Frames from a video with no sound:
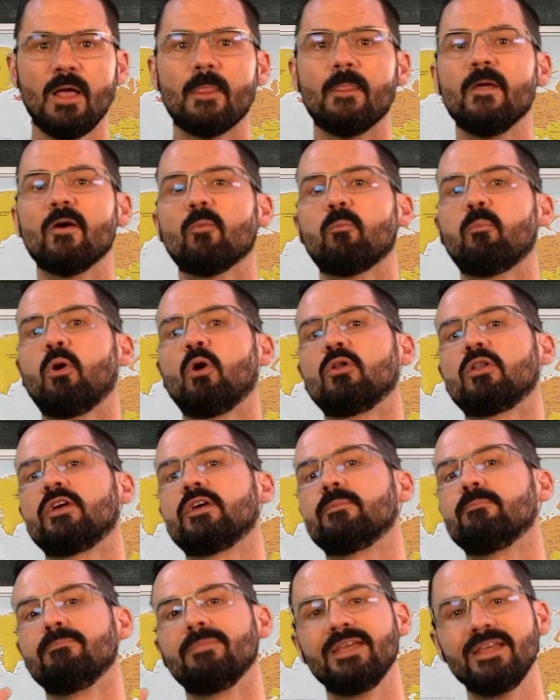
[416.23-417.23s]
They're
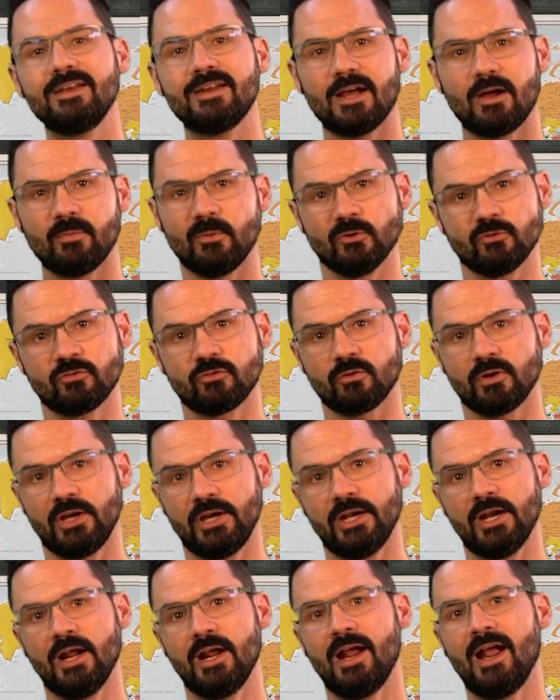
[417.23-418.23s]
pulling me down the
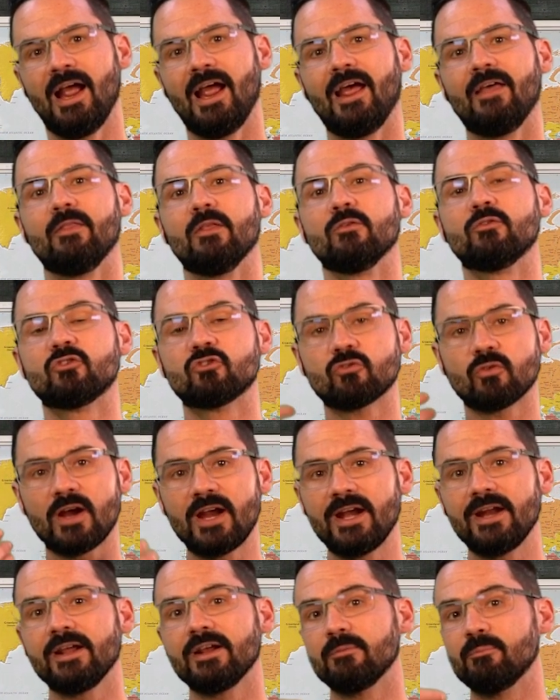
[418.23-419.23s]
street, and the
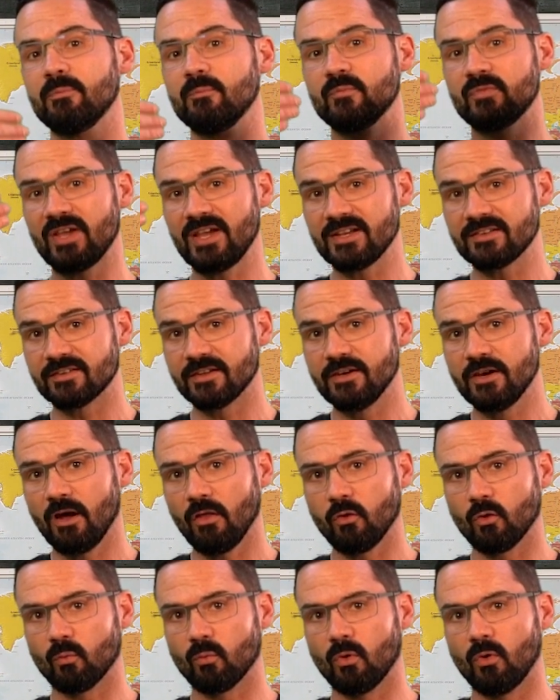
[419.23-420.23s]
training takes
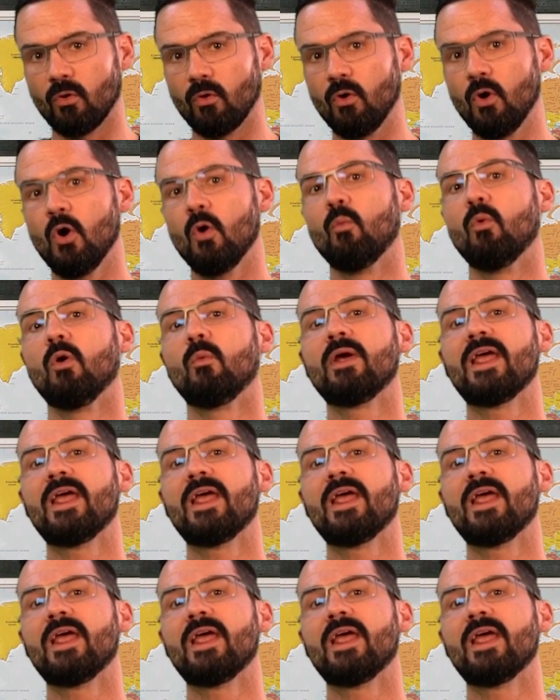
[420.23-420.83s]
another role where